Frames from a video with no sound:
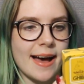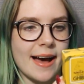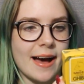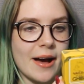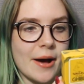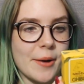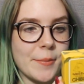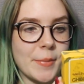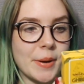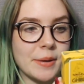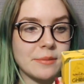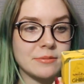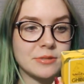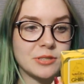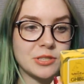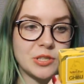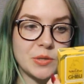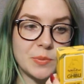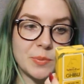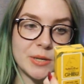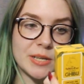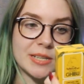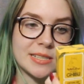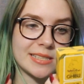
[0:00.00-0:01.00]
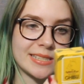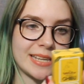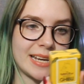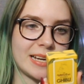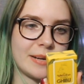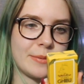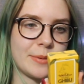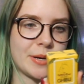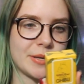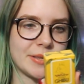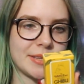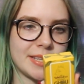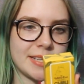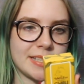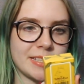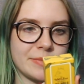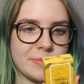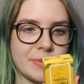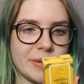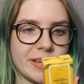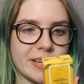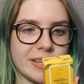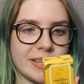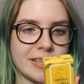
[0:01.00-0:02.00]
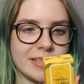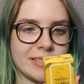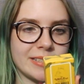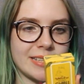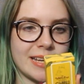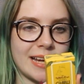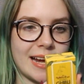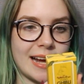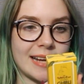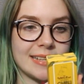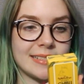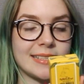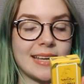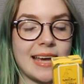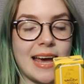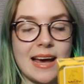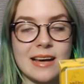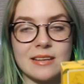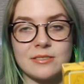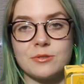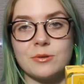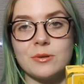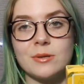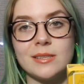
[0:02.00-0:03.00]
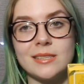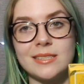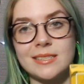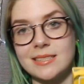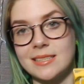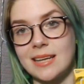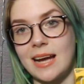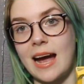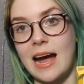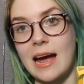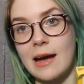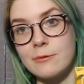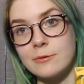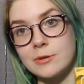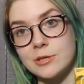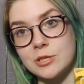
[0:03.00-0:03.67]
Um, I'm super excited about this because it has Castle in the Sky,